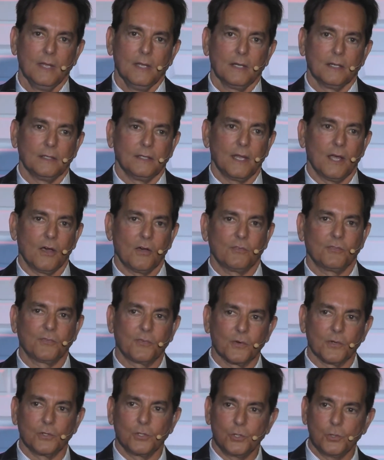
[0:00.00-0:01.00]
Now,
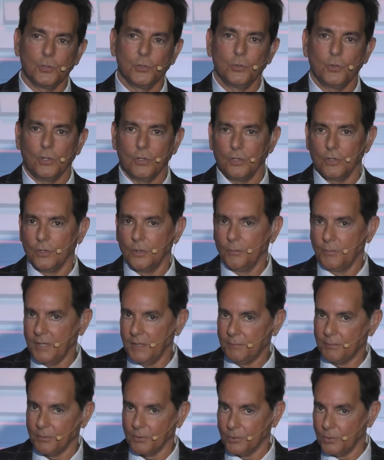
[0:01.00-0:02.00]
for you
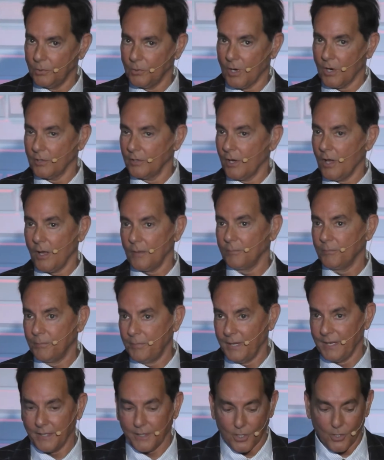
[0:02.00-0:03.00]
people who are not
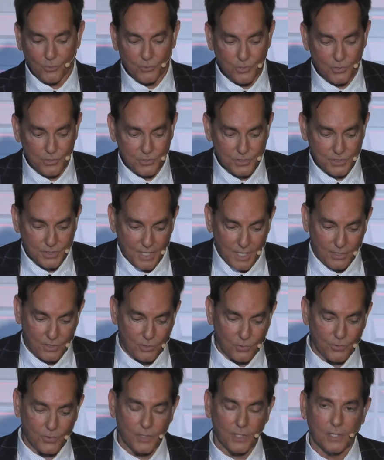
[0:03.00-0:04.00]
pet owners and
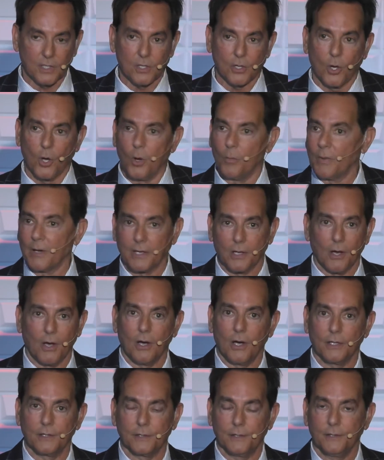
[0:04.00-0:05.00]
you think, oh my
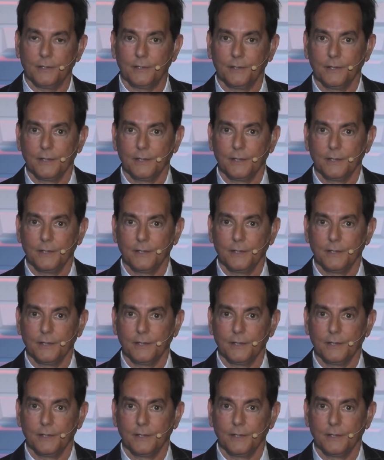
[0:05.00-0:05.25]
God,